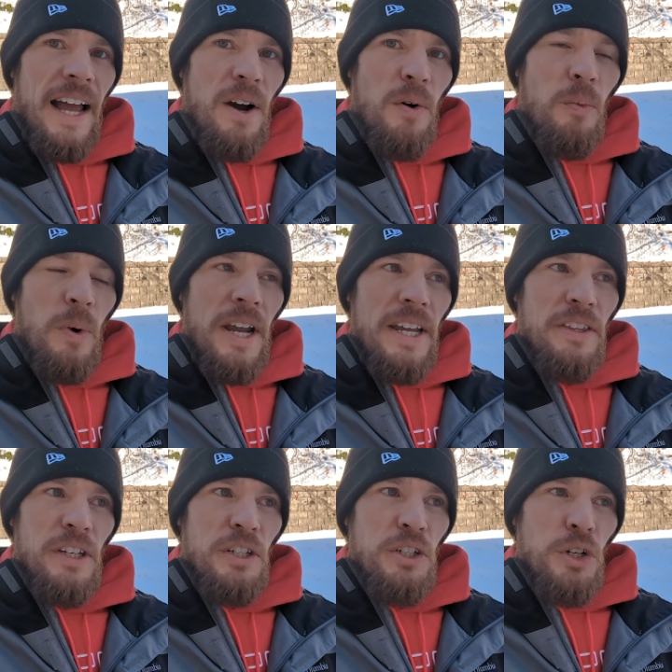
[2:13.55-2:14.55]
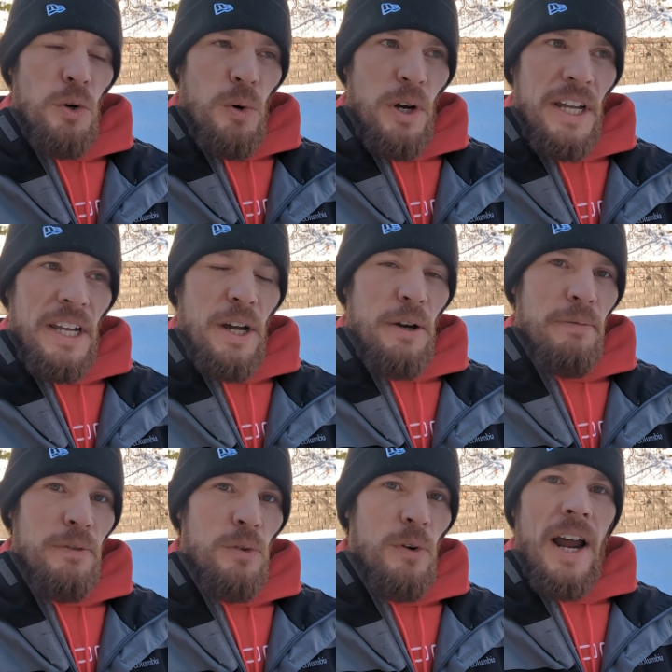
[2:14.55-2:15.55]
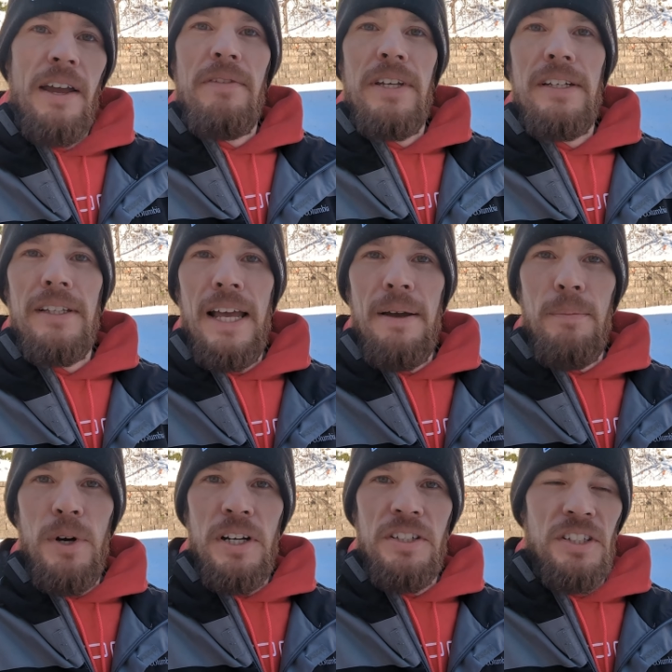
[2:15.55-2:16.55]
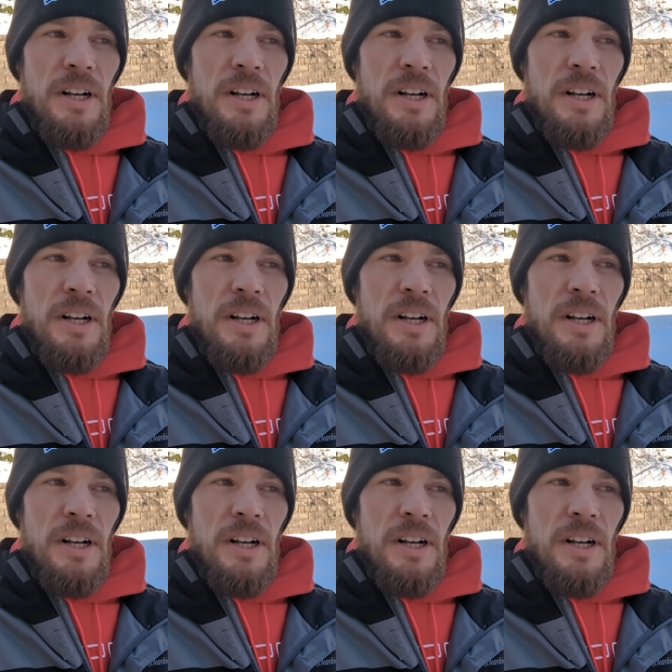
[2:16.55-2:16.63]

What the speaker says: outweigh the joy of driving that much?